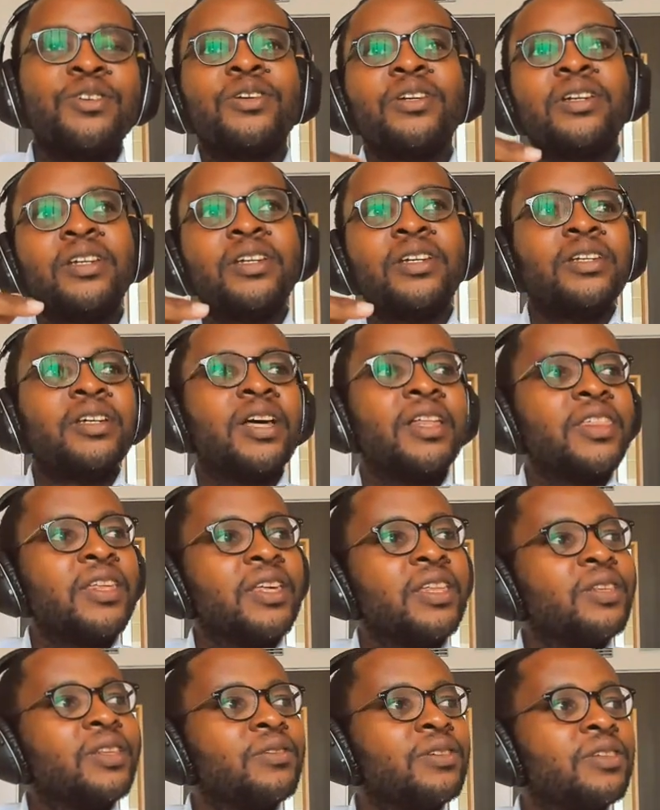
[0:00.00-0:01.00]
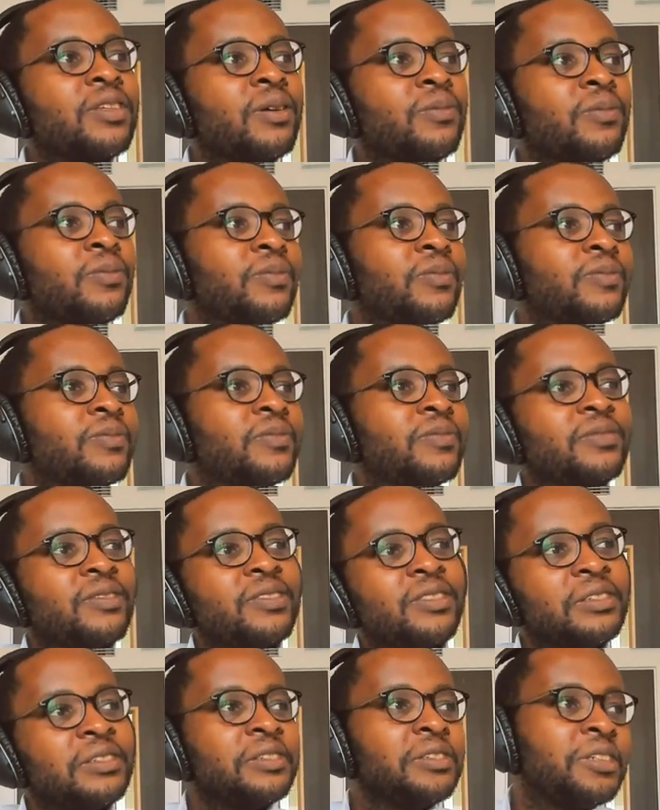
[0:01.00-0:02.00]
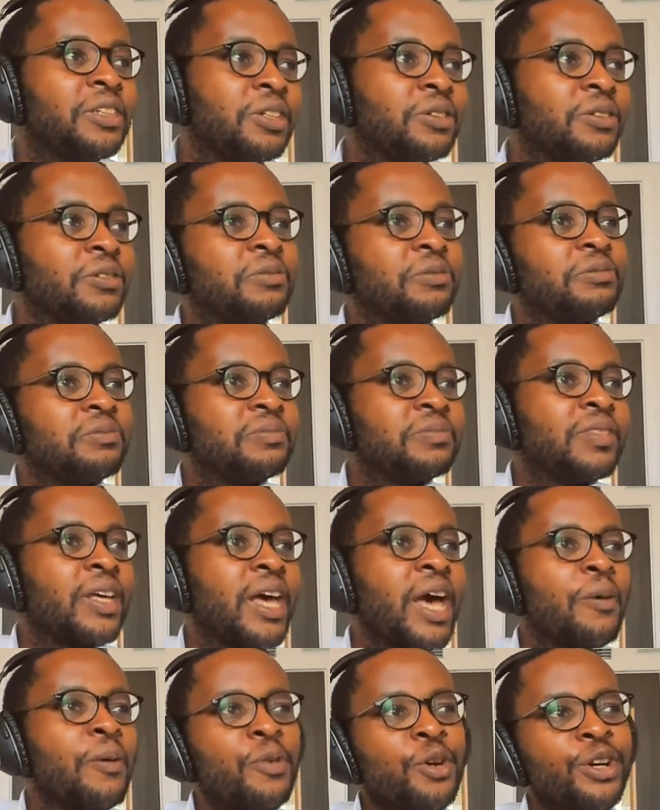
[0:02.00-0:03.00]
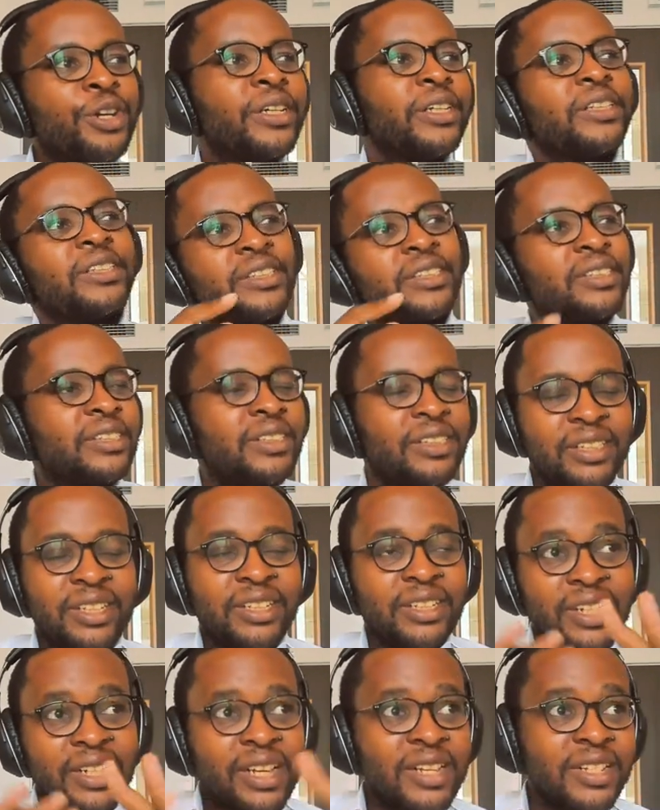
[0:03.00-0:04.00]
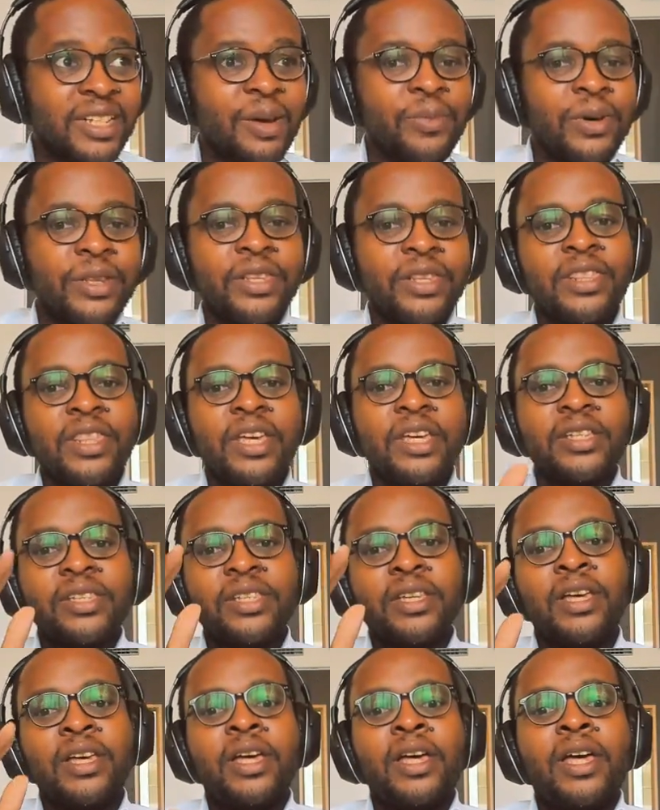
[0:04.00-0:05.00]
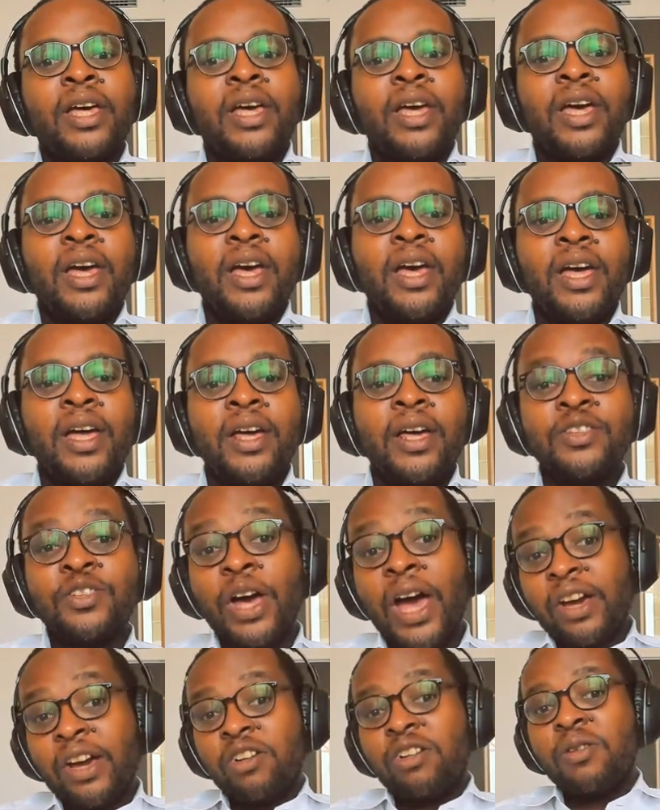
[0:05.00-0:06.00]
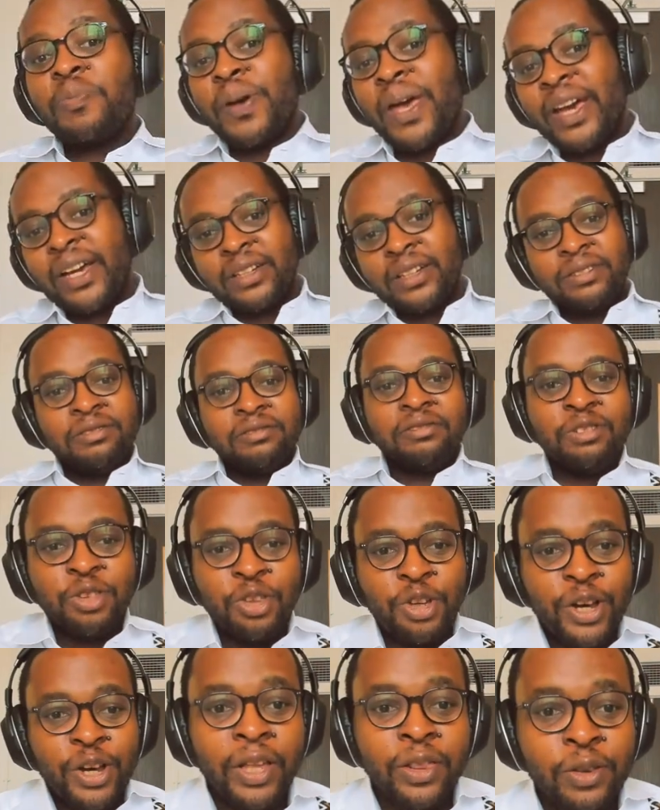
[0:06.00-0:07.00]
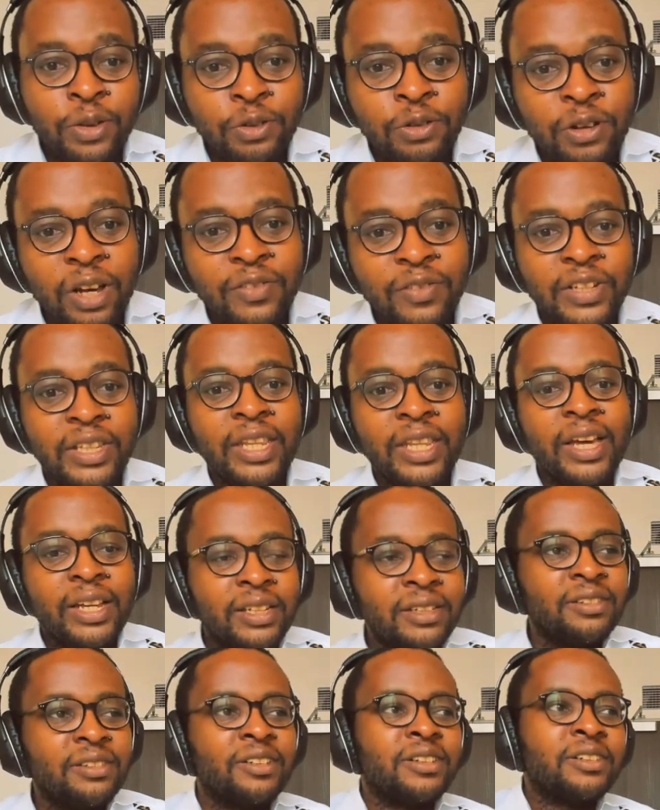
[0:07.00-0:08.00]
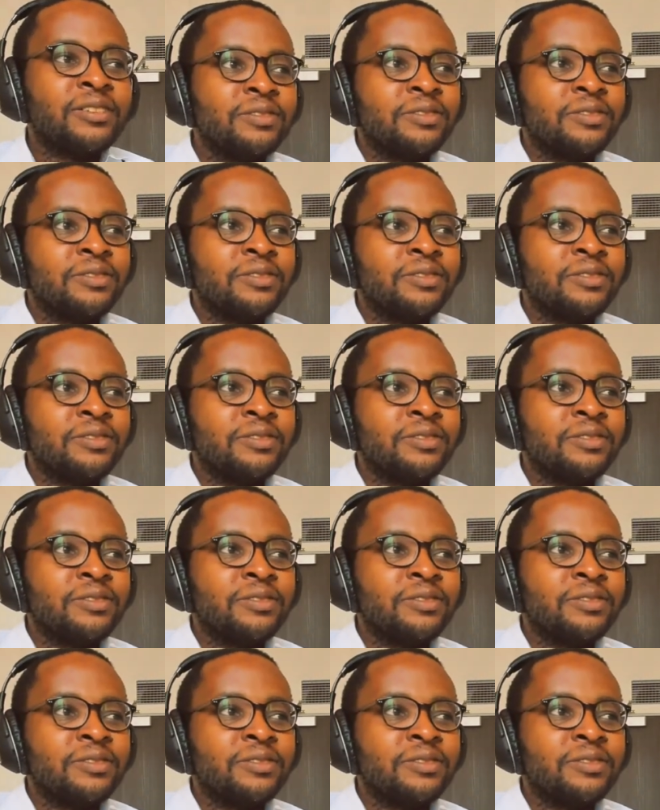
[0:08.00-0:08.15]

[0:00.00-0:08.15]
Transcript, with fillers: theory. I think there was some, harmonics and some other things. So I go back to Thohoyandou after that.